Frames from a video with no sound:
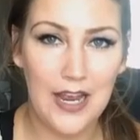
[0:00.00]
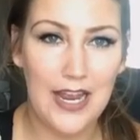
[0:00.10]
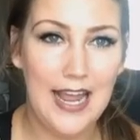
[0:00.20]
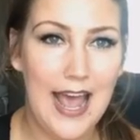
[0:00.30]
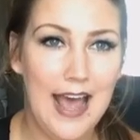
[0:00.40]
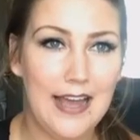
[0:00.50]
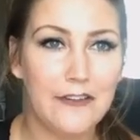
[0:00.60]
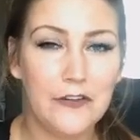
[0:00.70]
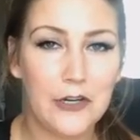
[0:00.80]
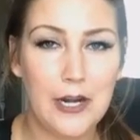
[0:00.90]
way,
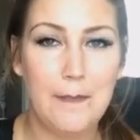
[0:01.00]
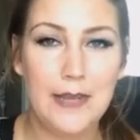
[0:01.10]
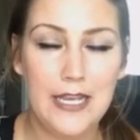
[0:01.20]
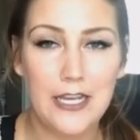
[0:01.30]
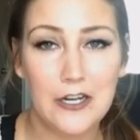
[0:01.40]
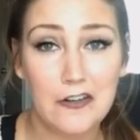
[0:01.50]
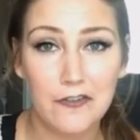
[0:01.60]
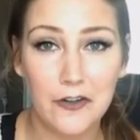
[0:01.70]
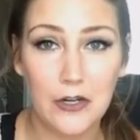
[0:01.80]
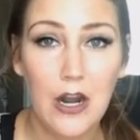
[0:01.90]
and if you're going to be here
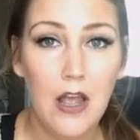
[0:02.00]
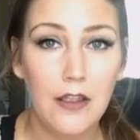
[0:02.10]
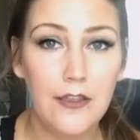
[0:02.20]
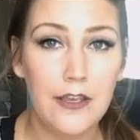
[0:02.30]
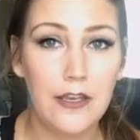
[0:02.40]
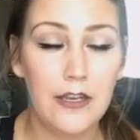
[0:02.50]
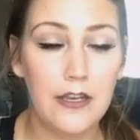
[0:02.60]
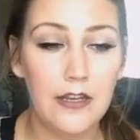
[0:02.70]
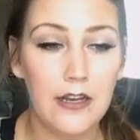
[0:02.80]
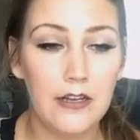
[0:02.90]
for
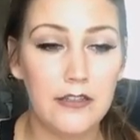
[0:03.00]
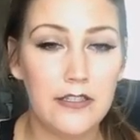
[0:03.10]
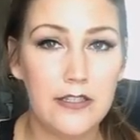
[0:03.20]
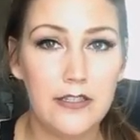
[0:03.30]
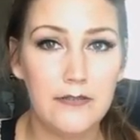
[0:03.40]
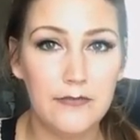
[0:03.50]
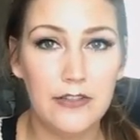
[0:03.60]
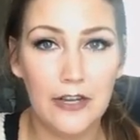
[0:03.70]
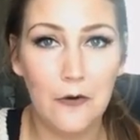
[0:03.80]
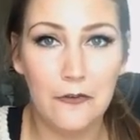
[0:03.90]
the
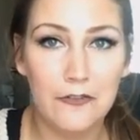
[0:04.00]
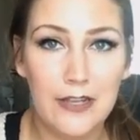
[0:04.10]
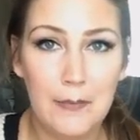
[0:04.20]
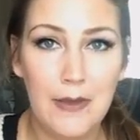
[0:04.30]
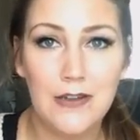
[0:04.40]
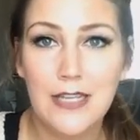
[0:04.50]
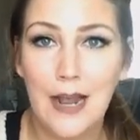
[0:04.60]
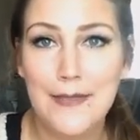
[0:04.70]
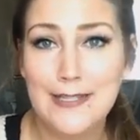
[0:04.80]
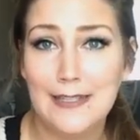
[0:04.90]
over the amount of
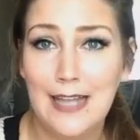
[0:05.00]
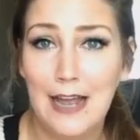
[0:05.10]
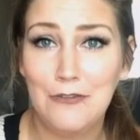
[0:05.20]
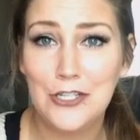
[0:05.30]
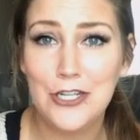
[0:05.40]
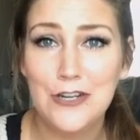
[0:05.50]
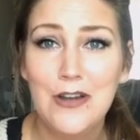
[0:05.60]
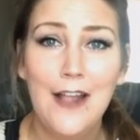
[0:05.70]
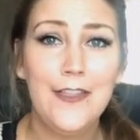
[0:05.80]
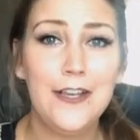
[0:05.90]
time that's allowed to you,
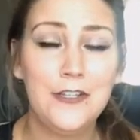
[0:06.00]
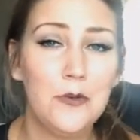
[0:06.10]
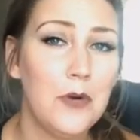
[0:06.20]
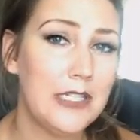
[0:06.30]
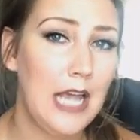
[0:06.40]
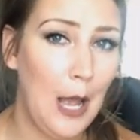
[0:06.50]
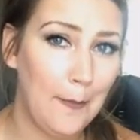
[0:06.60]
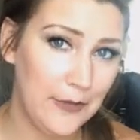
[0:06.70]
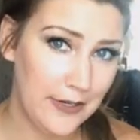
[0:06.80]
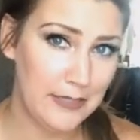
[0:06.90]
they do want to
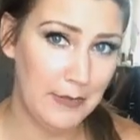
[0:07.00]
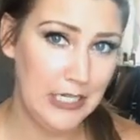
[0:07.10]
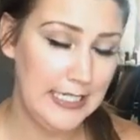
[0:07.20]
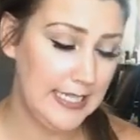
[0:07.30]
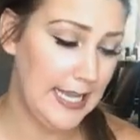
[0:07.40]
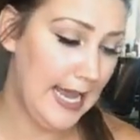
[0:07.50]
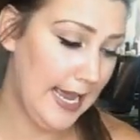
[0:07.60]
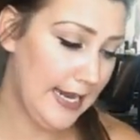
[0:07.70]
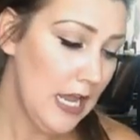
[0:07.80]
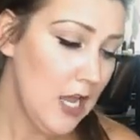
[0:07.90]
help you out as much as they
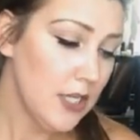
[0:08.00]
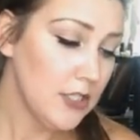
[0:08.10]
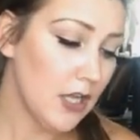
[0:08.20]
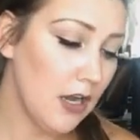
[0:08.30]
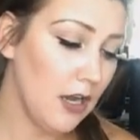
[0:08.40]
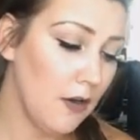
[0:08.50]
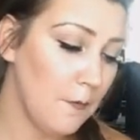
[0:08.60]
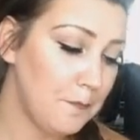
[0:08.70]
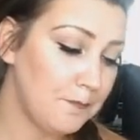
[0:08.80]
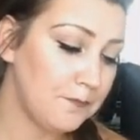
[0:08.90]
can. So